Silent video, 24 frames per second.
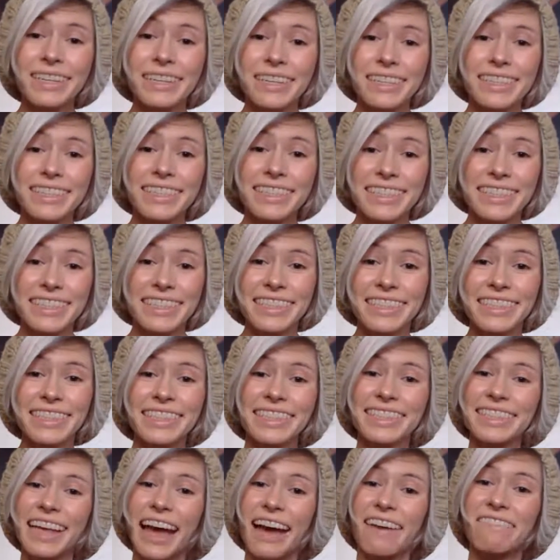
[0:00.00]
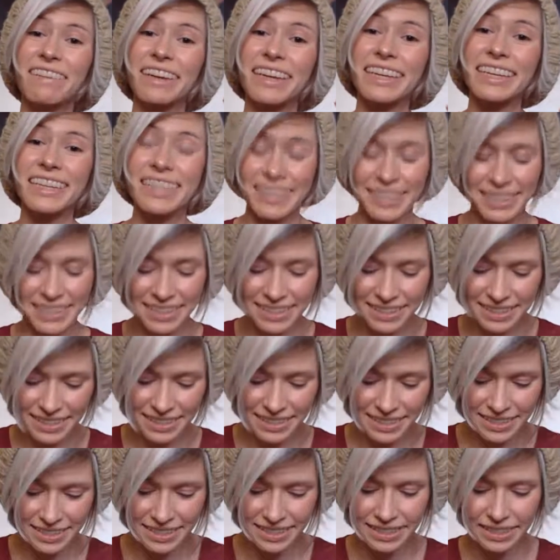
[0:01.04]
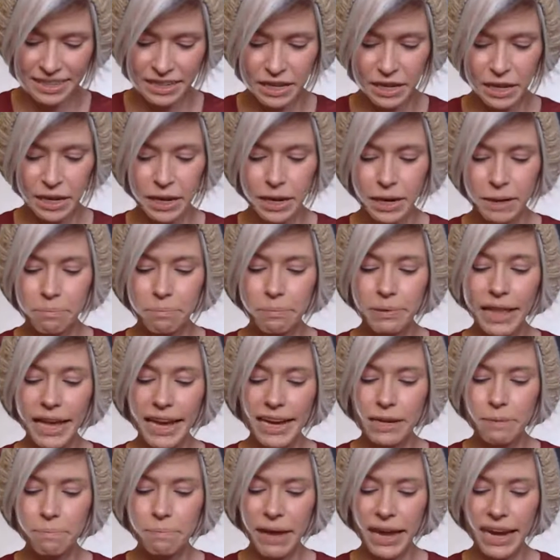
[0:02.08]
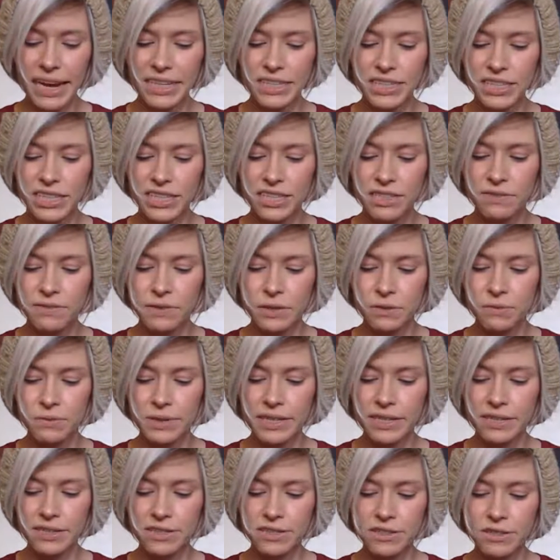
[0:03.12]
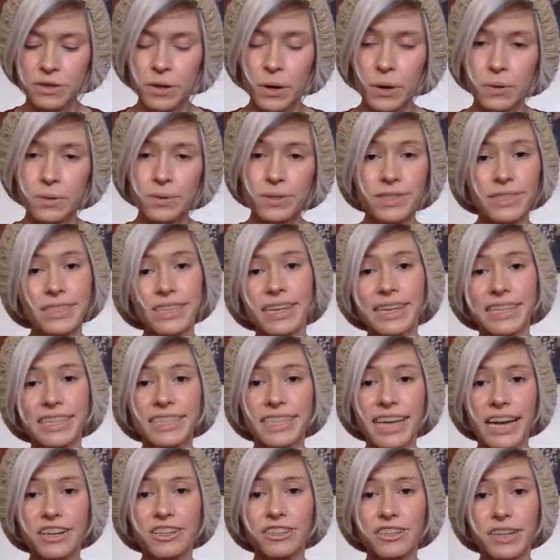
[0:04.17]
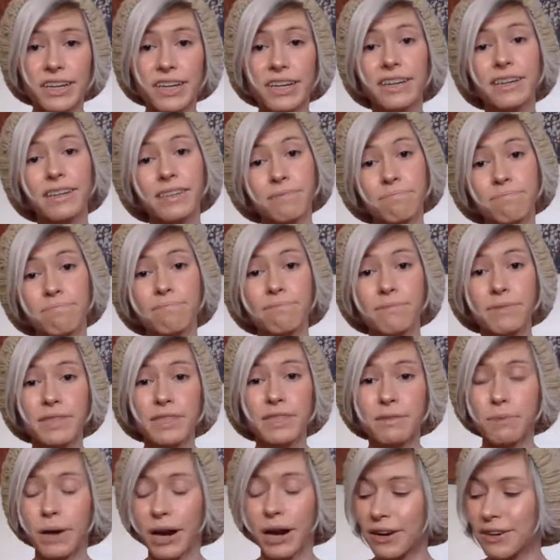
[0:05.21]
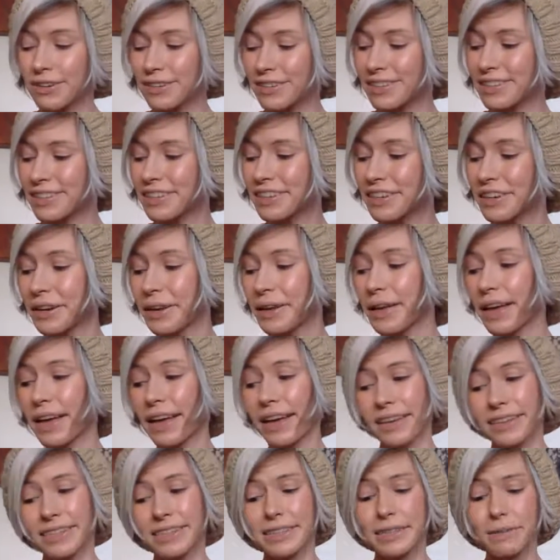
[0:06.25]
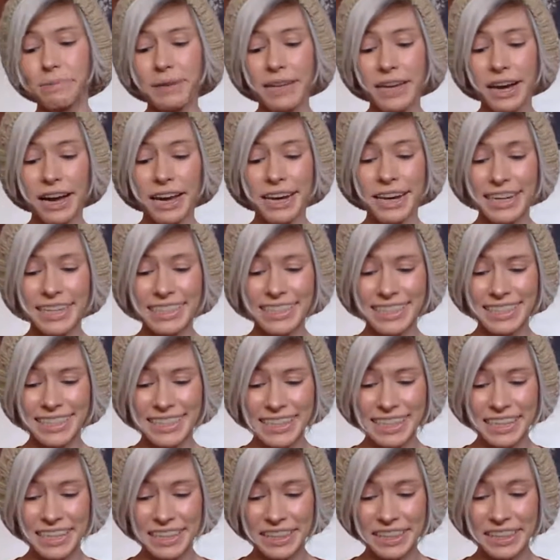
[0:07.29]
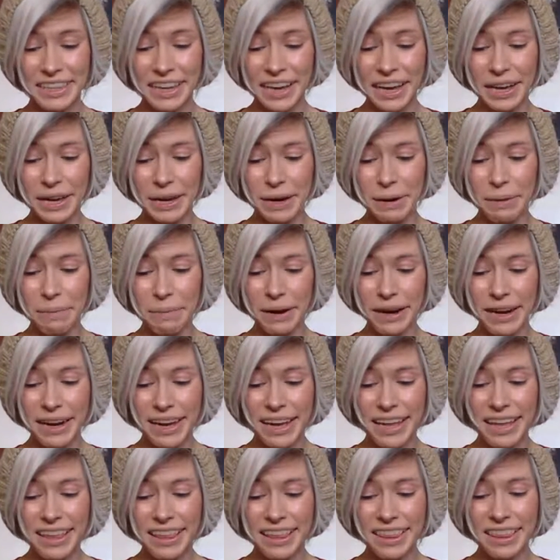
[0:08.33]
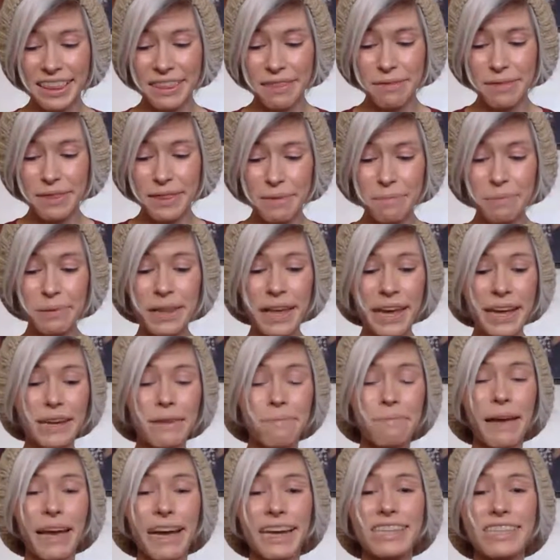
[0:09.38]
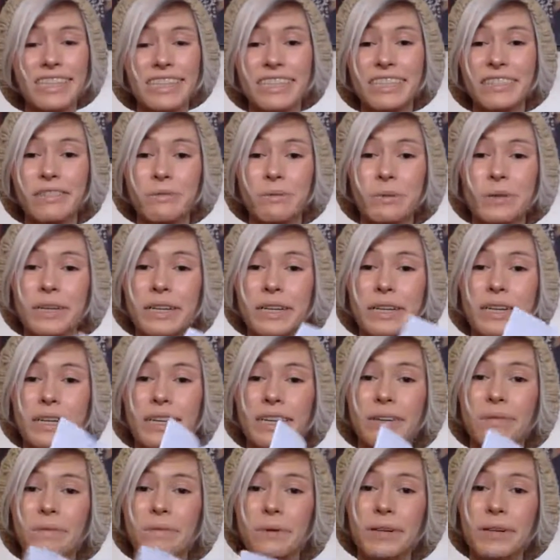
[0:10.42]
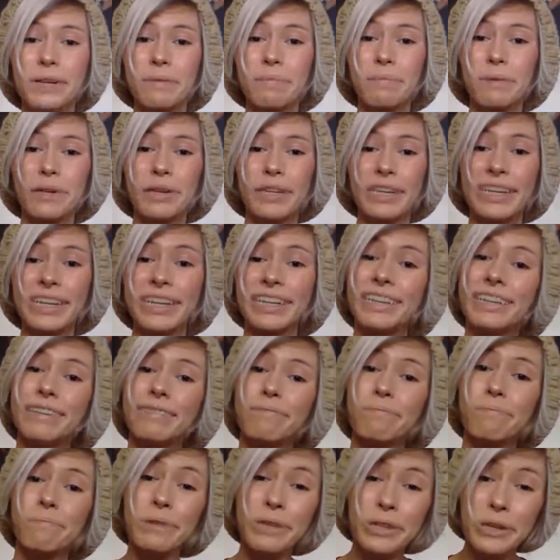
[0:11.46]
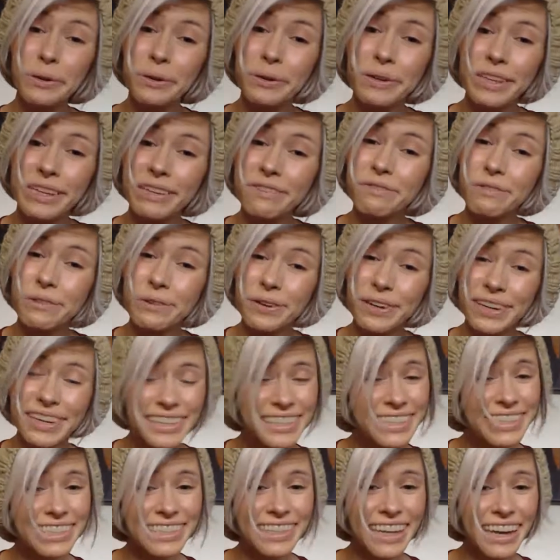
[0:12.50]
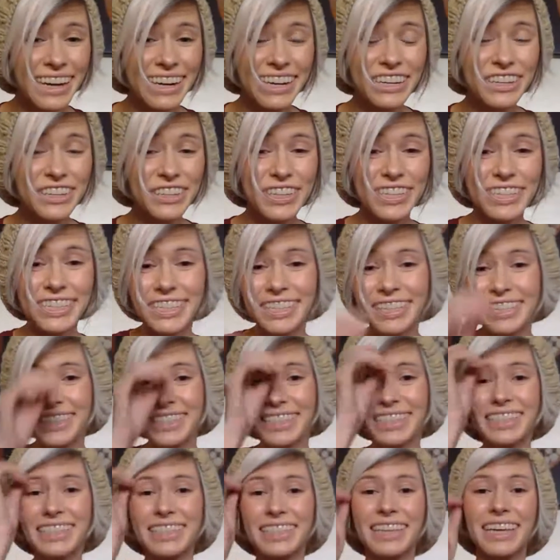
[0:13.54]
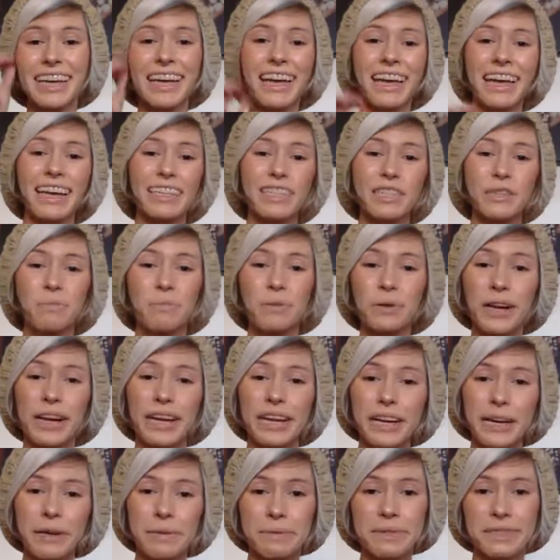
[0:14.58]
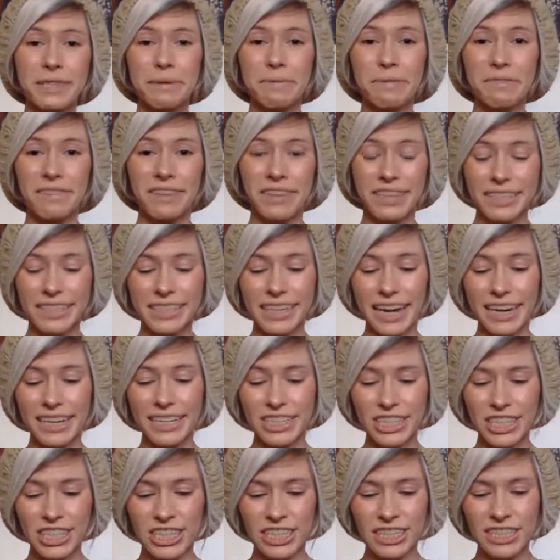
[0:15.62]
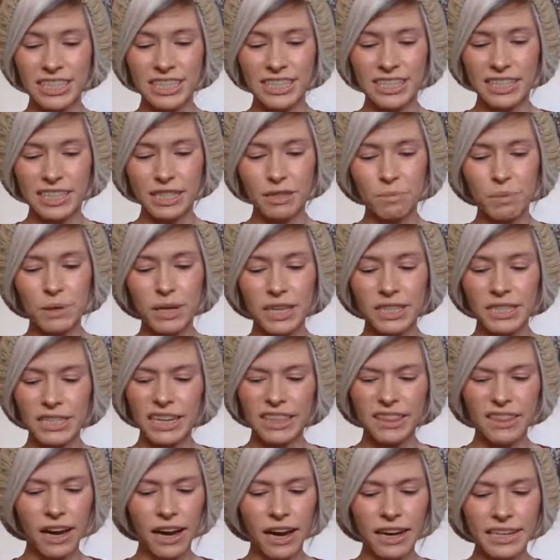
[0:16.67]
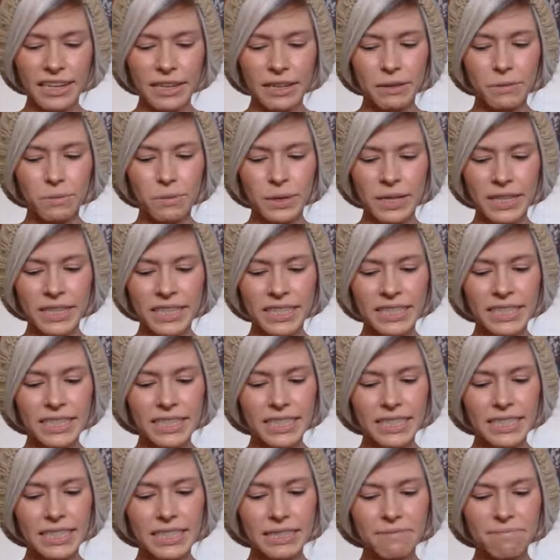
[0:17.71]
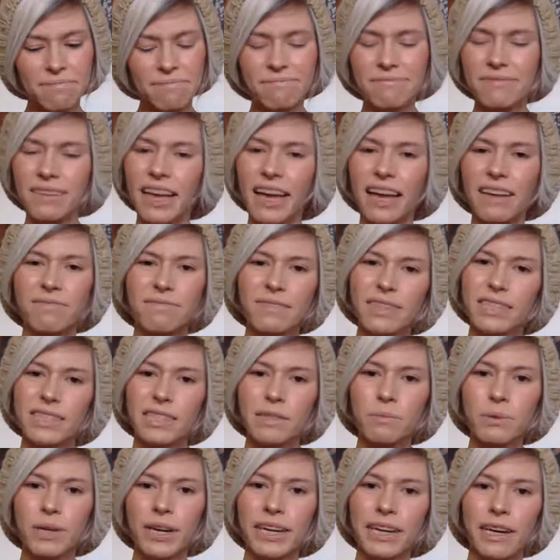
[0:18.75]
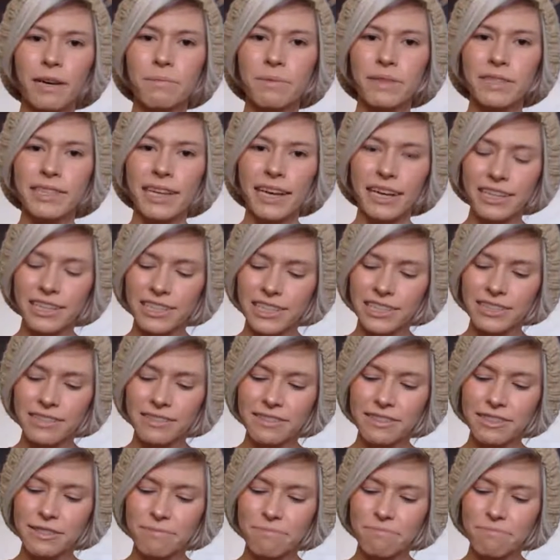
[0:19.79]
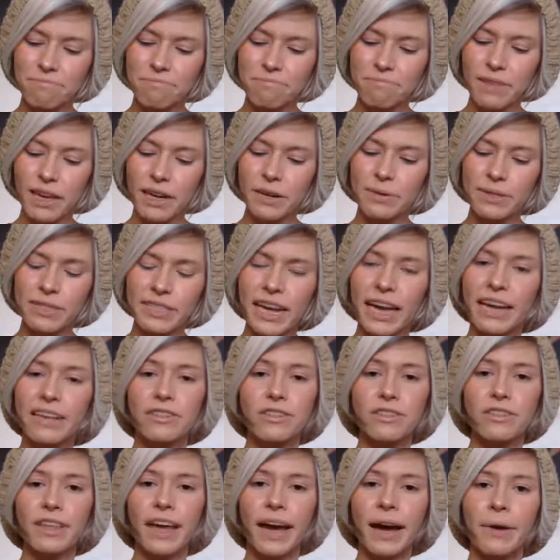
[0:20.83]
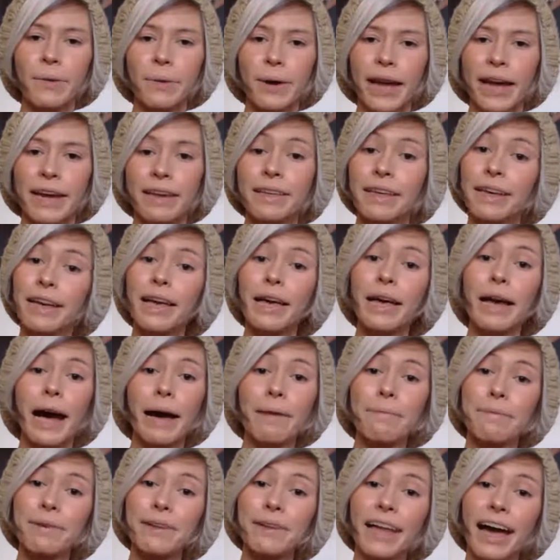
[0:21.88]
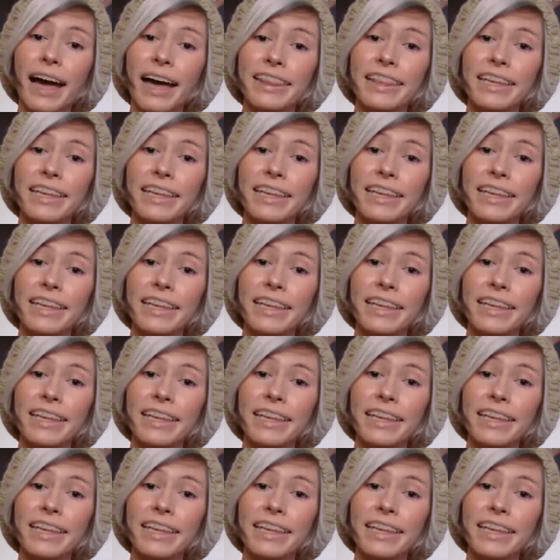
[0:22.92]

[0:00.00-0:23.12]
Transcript: 7. Blank pages for readers' notes, etc. Smart. To be honest, the blank pages were put in purely for aesthetic reasons, to break up some of the sections, just because I thought it was, just to break up the sections. thought it was nicer that way. I'm glad